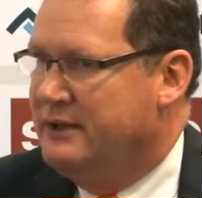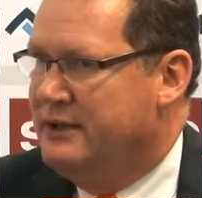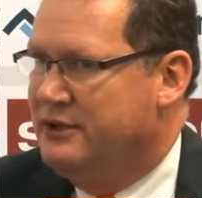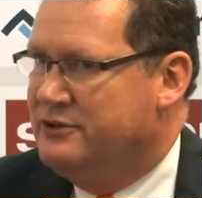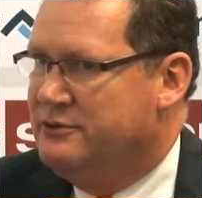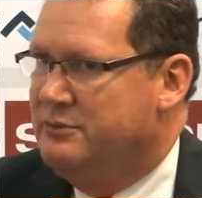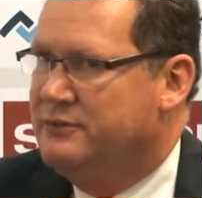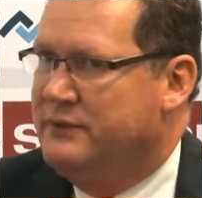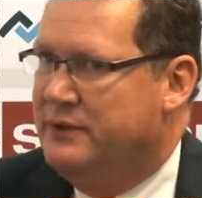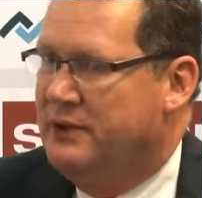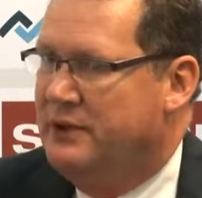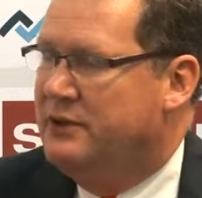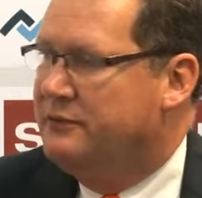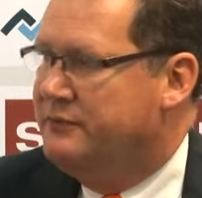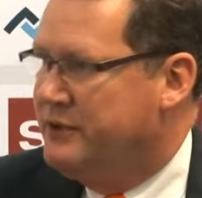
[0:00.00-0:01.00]
Customers, for a
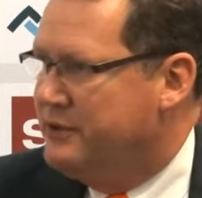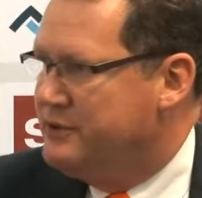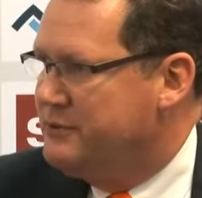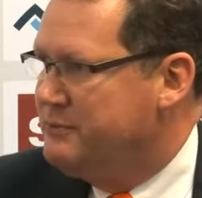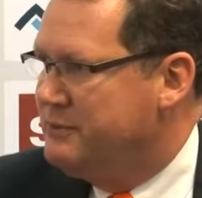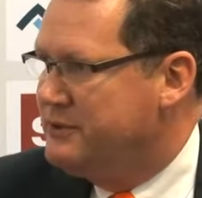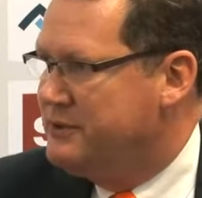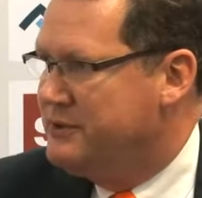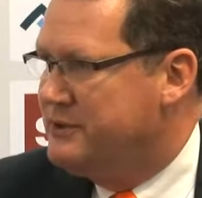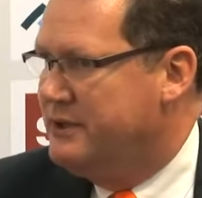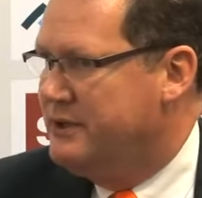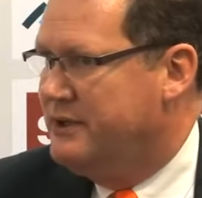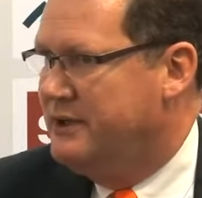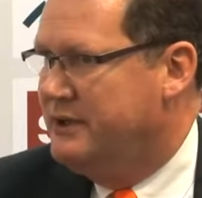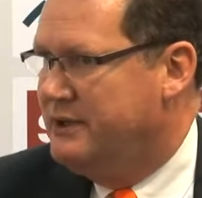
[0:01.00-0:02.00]
lot of customers,
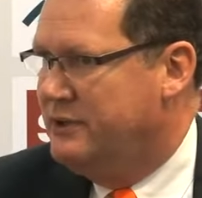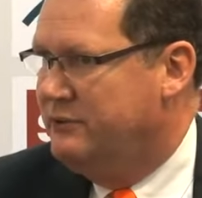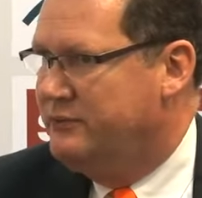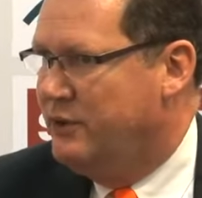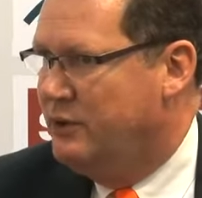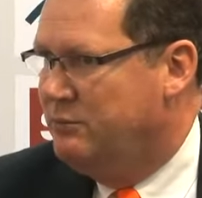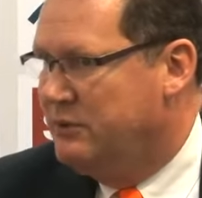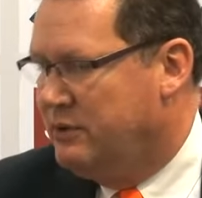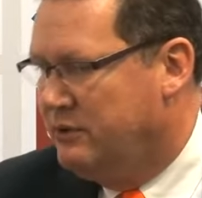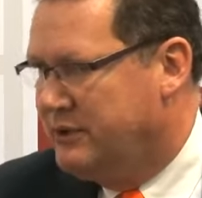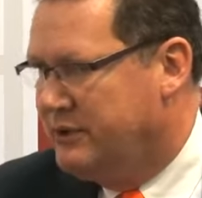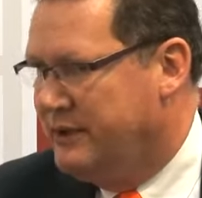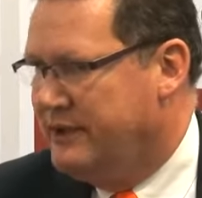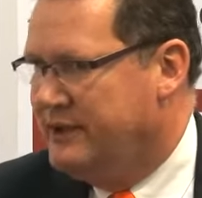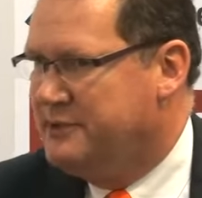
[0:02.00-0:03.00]
conformal
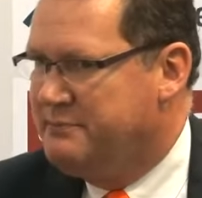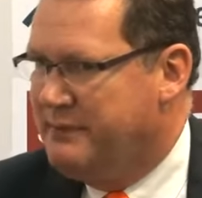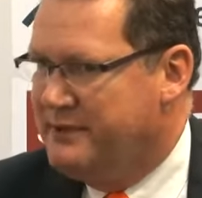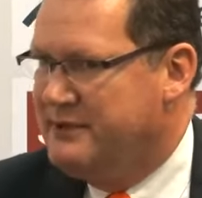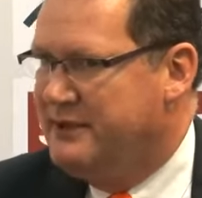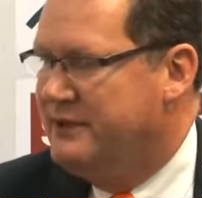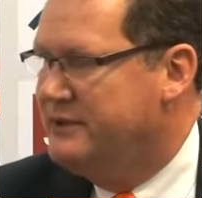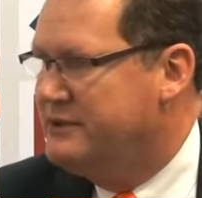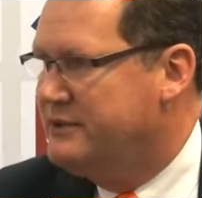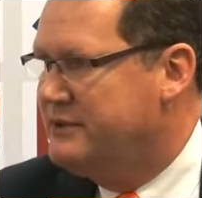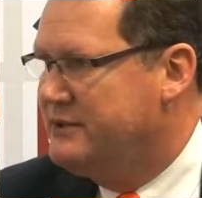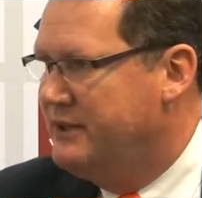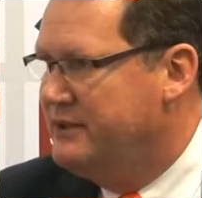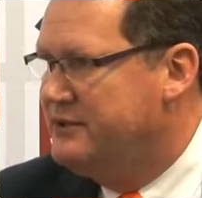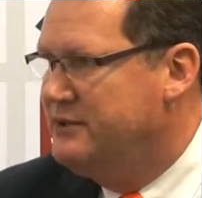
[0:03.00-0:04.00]
coating and dispensing
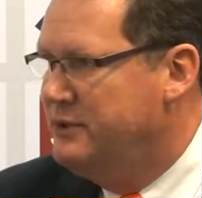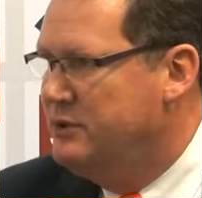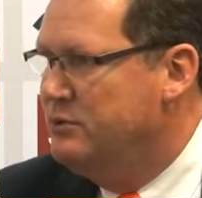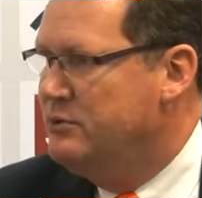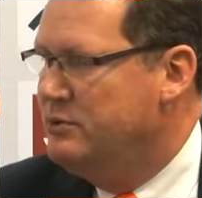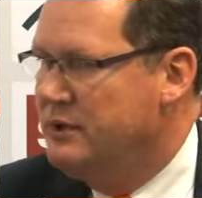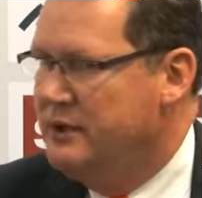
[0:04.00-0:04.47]
is new,